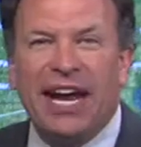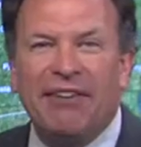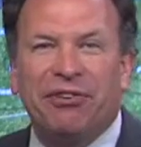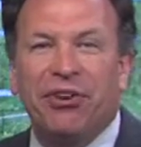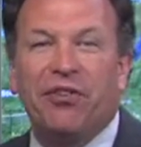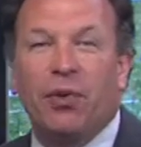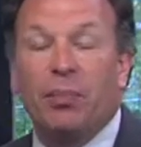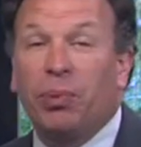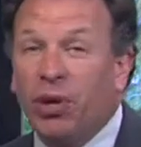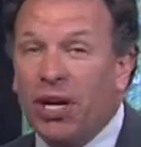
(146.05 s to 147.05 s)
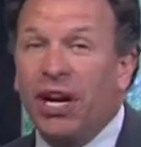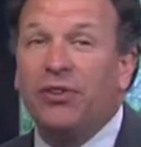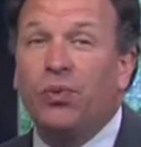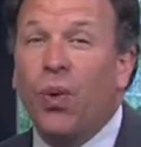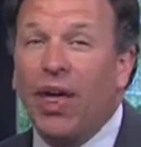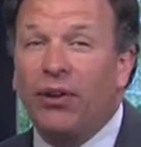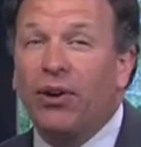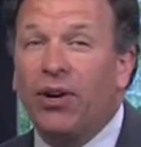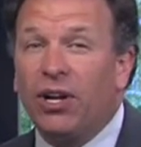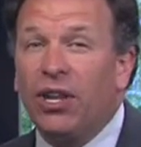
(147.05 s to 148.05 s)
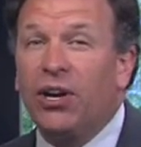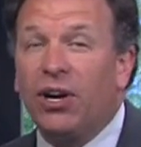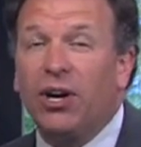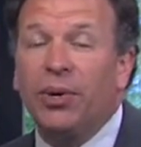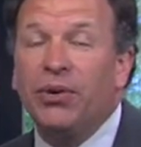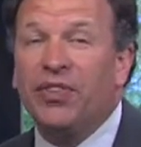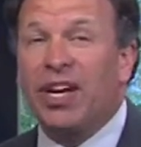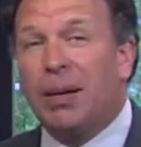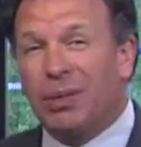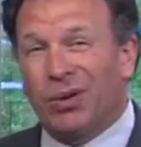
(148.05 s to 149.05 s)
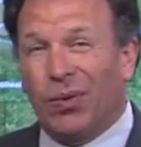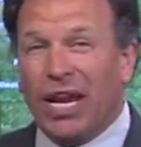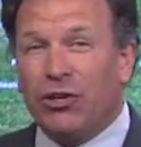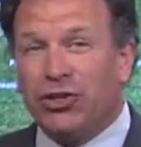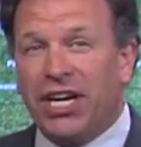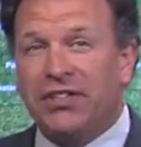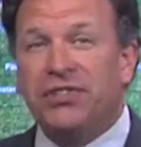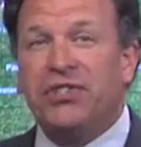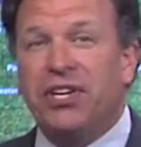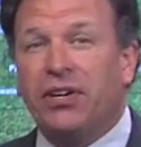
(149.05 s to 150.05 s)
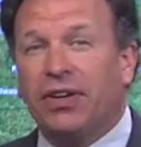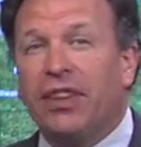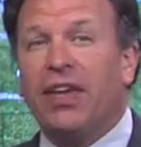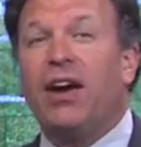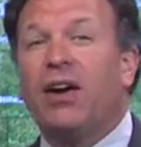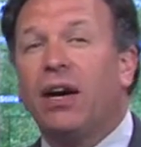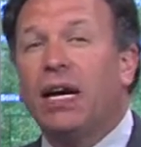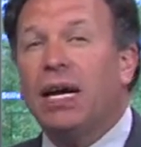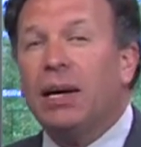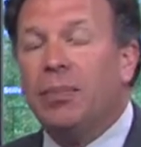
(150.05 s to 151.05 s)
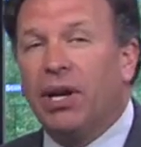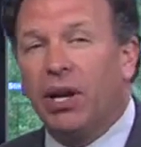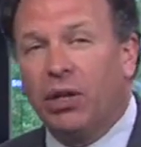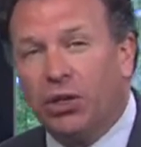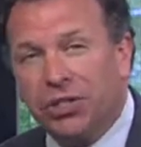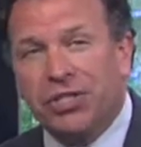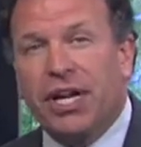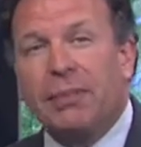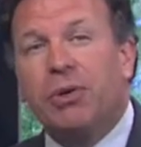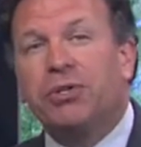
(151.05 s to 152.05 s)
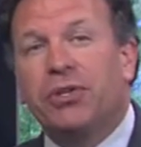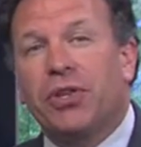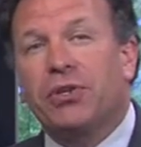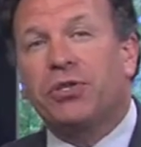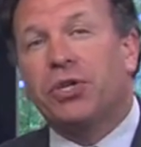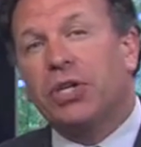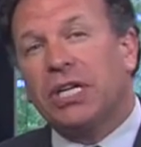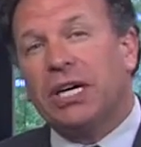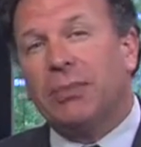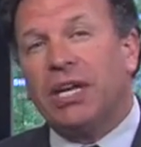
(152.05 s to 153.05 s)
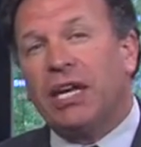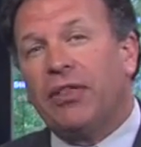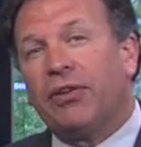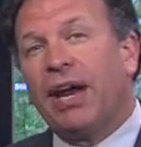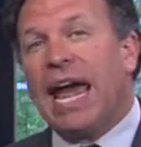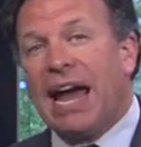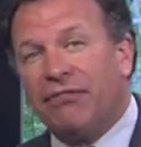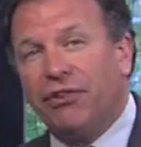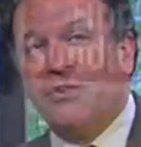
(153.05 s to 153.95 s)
afternoon, everyone. Pretty nice weather all in all. We do have a couple of rain chances here and there, but looks like most of those could come in either after